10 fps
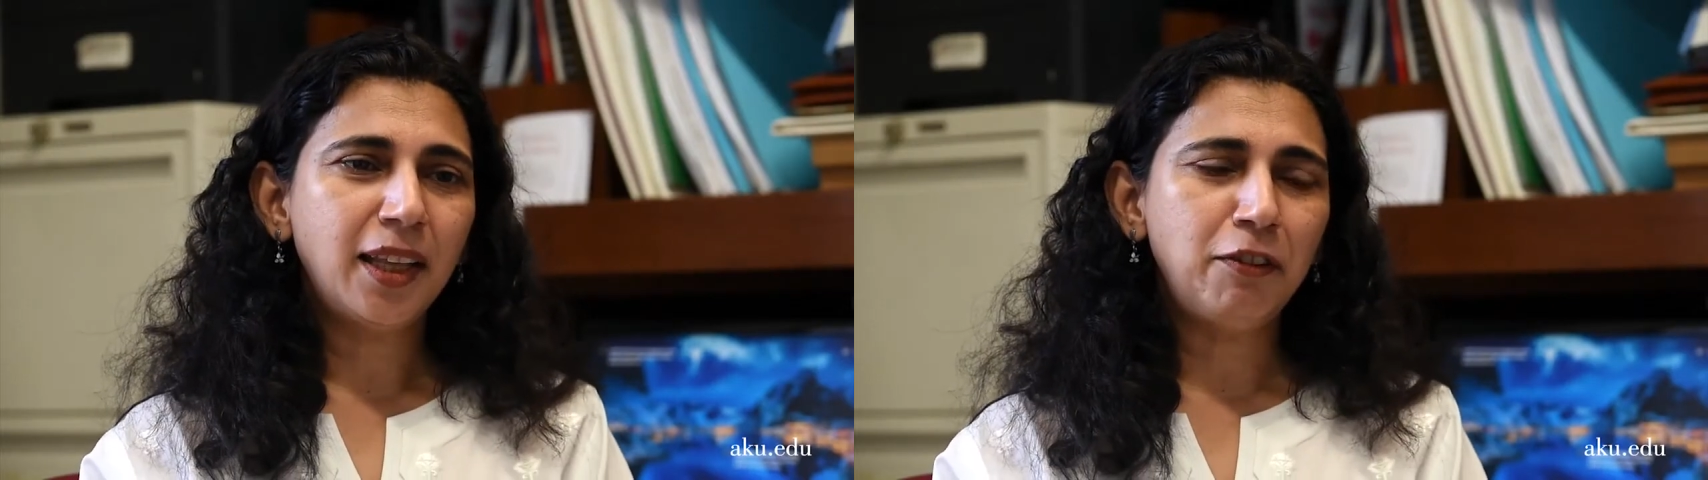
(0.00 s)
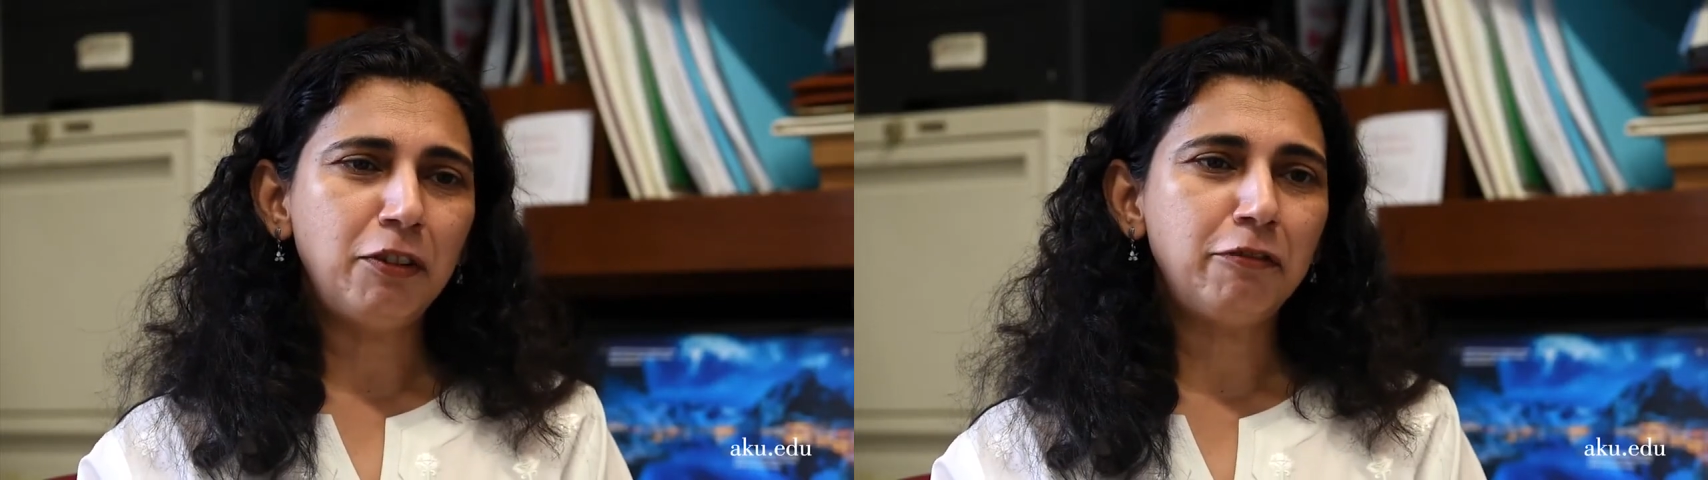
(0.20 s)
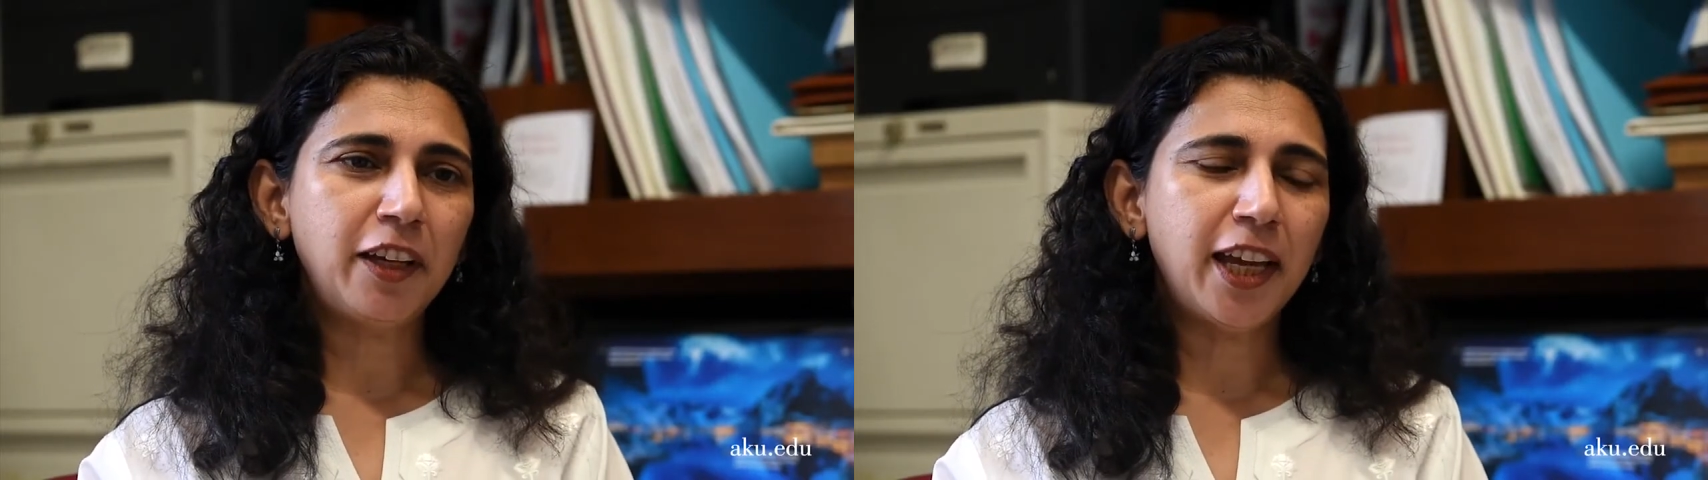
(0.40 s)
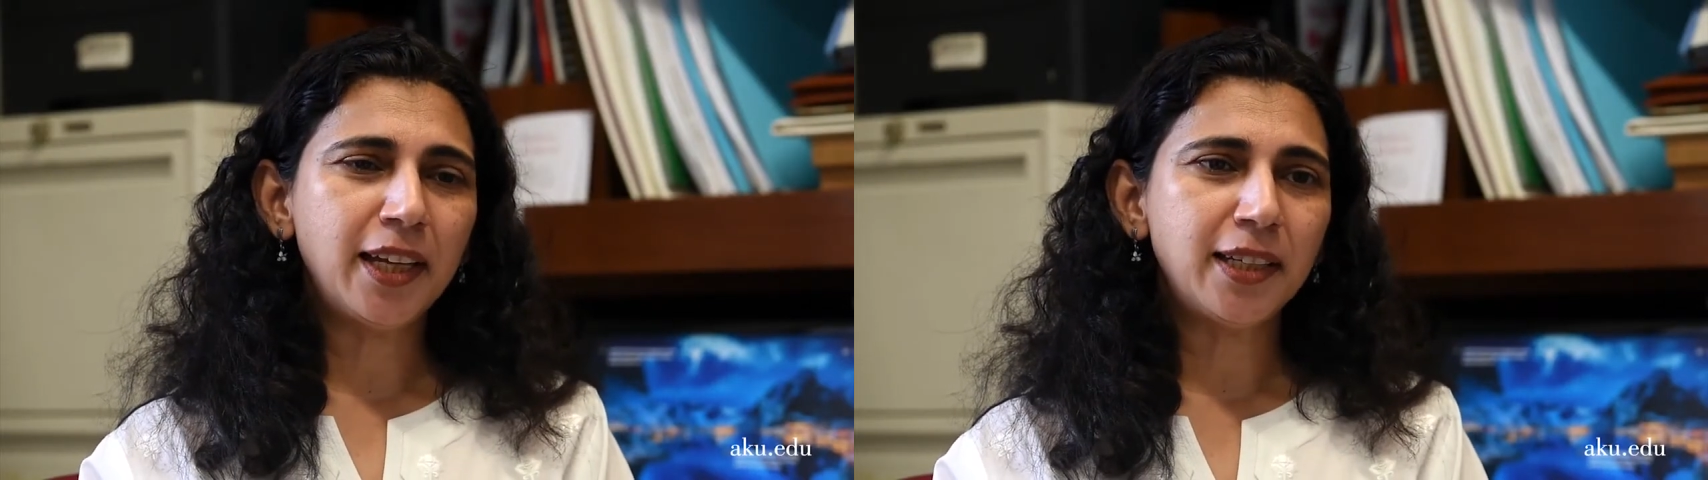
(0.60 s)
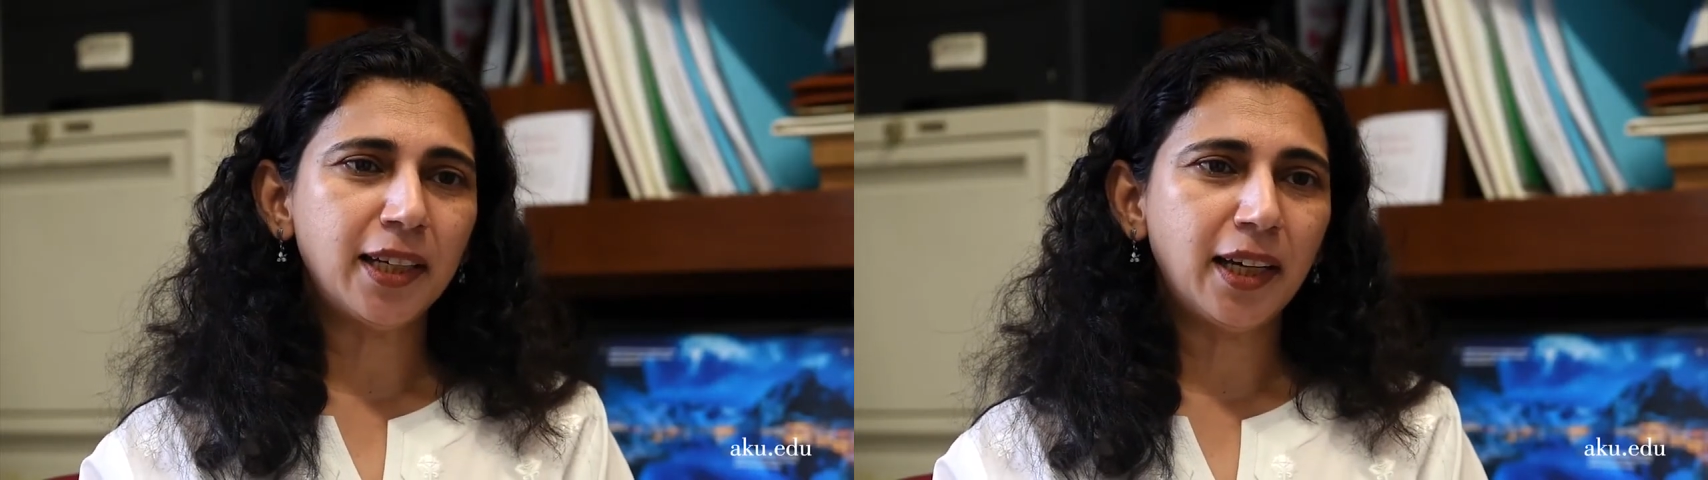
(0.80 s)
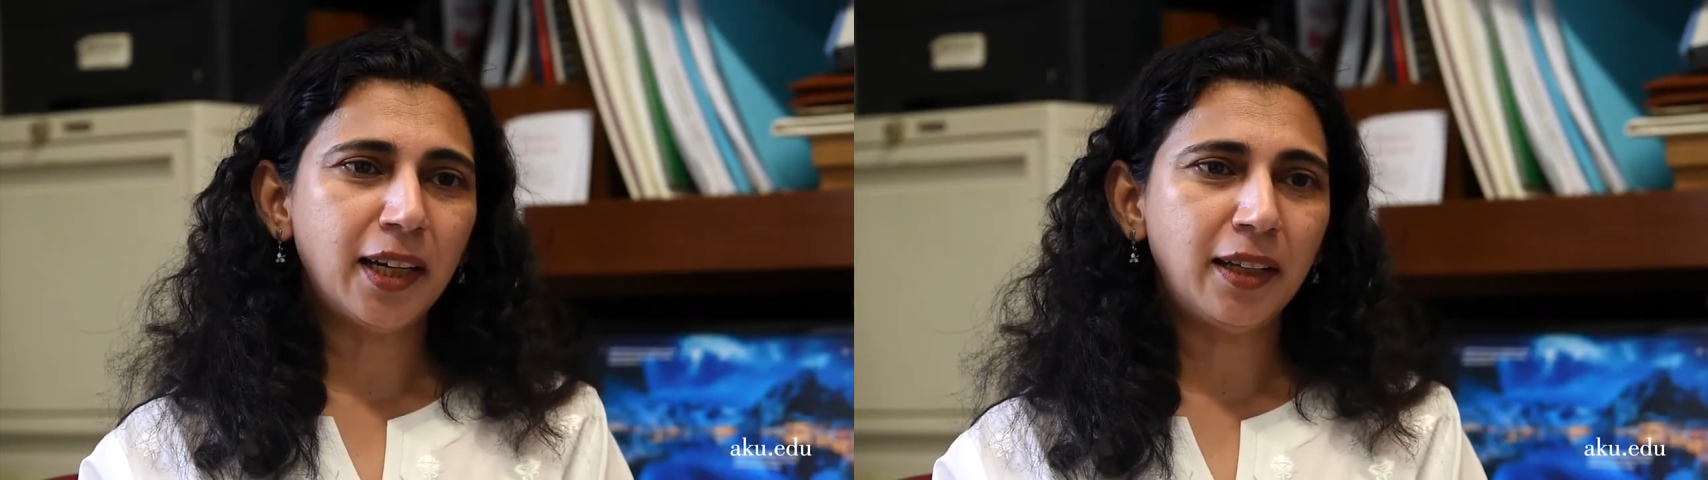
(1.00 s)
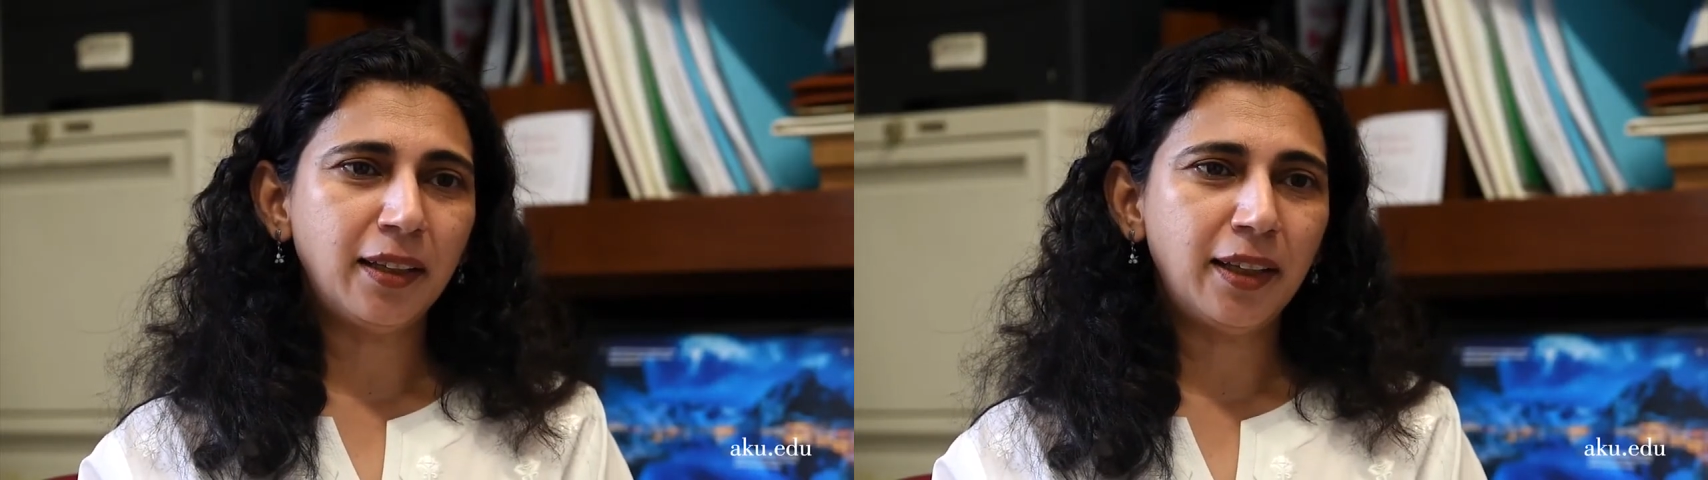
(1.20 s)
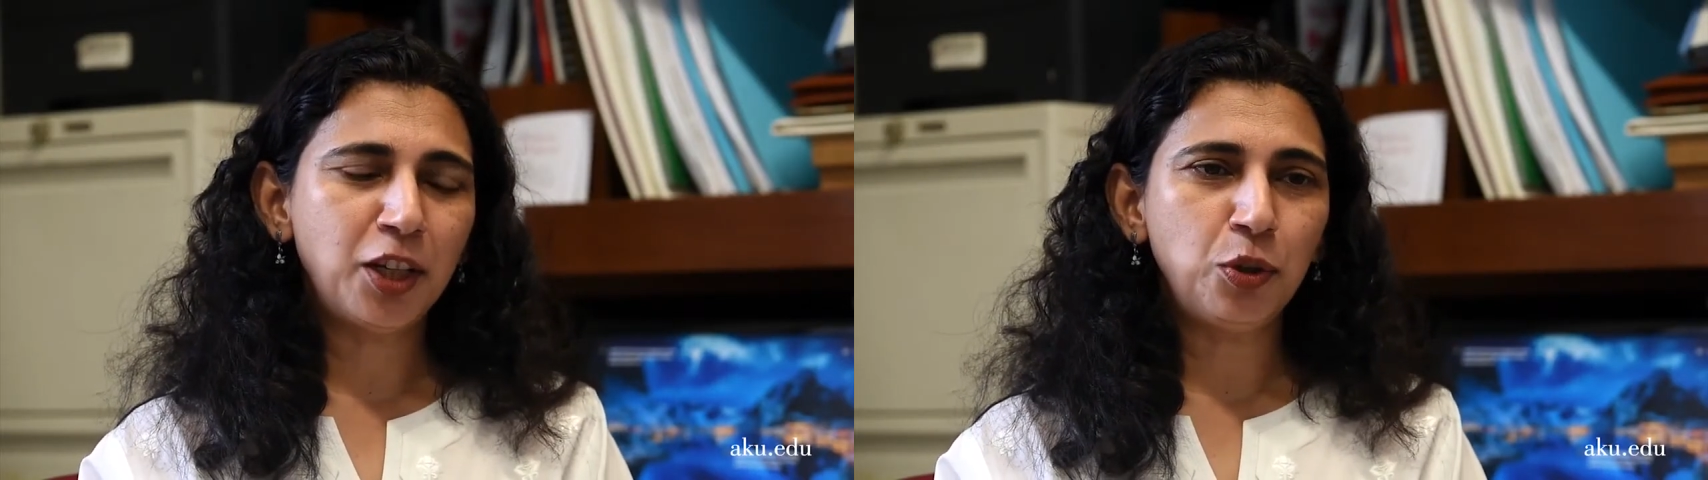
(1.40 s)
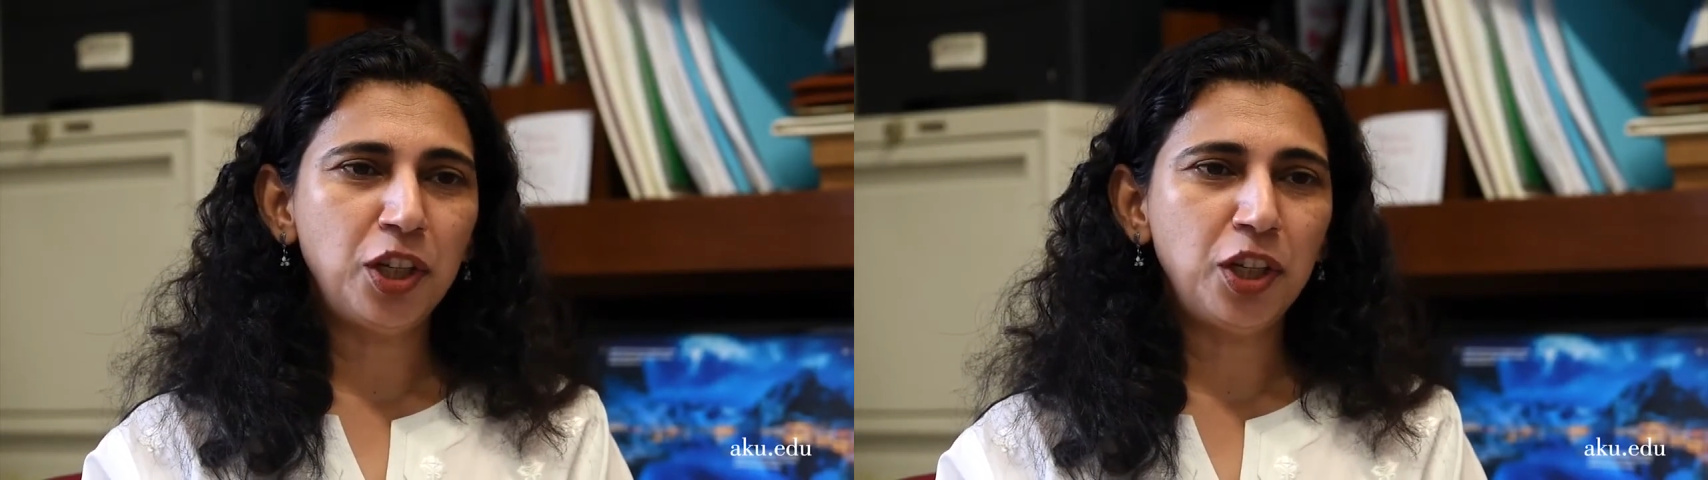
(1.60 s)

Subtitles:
that we forget that